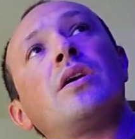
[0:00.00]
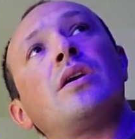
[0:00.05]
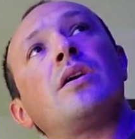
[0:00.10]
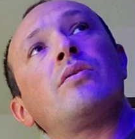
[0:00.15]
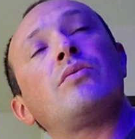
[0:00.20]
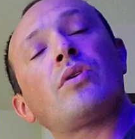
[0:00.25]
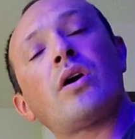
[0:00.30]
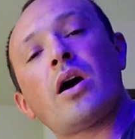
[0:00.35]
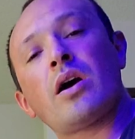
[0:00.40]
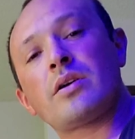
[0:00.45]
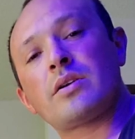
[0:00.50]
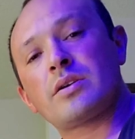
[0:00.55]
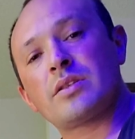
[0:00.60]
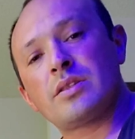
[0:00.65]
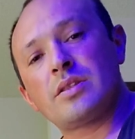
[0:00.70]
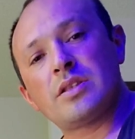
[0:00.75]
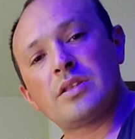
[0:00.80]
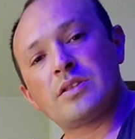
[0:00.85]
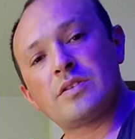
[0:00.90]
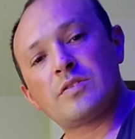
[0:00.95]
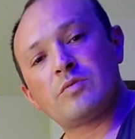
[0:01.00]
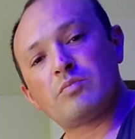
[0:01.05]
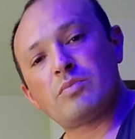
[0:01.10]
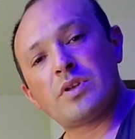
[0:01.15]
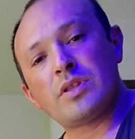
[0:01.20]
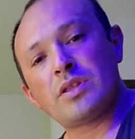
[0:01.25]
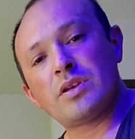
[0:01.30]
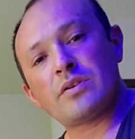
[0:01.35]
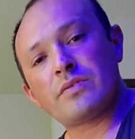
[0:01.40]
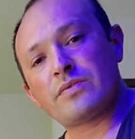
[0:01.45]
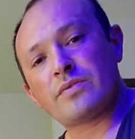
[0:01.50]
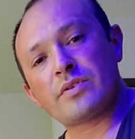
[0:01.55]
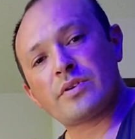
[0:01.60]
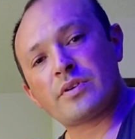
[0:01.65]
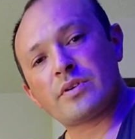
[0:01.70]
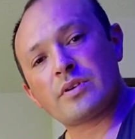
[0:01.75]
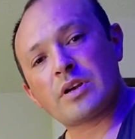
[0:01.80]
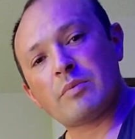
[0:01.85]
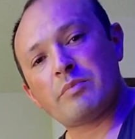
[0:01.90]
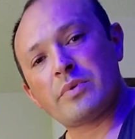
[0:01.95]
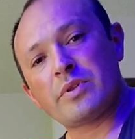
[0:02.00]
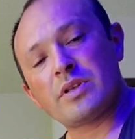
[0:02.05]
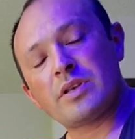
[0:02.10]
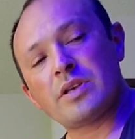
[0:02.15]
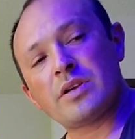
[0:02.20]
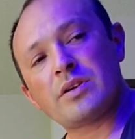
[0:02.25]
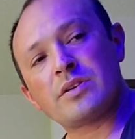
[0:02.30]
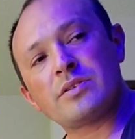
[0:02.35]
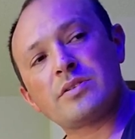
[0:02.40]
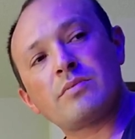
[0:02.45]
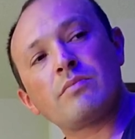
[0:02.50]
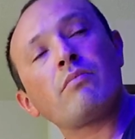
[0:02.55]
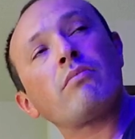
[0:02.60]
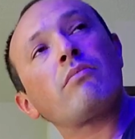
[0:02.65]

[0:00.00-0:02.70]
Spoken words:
rock that's been there for a couple of years,